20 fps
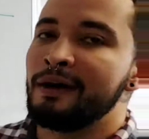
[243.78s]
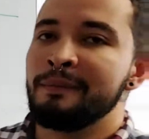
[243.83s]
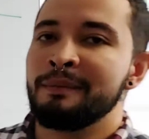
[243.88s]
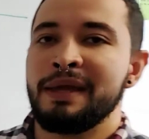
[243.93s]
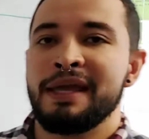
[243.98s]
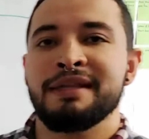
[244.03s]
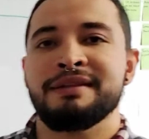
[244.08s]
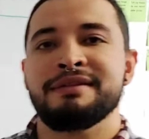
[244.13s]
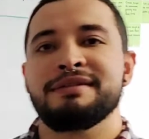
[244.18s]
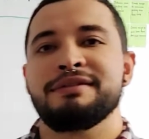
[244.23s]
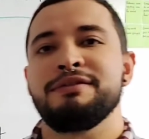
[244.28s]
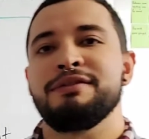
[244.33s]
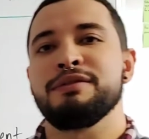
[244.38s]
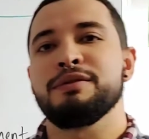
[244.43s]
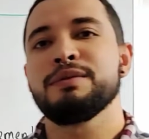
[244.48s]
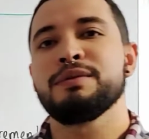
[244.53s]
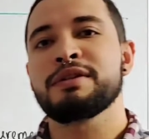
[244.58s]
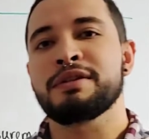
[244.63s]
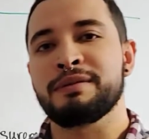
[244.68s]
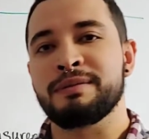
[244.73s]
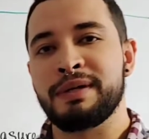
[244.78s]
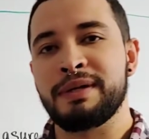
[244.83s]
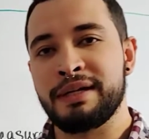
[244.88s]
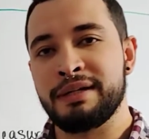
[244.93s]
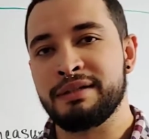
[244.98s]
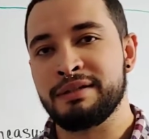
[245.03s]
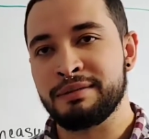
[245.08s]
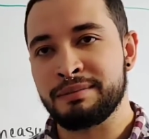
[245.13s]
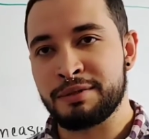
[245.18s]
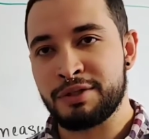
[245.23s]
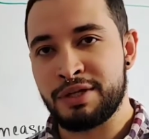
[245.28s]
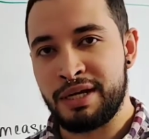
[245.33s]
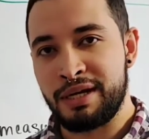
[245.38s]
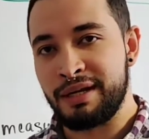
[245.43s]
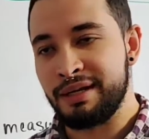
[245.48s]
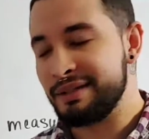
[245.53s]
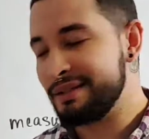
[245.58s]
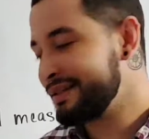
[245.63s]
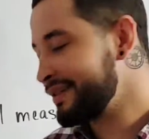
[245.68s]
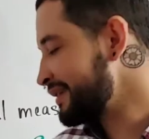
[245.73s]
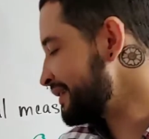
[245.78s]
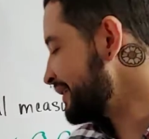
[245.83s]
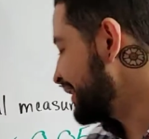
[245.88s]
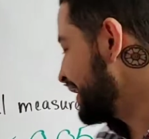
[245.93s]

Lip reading: it's due to random chance.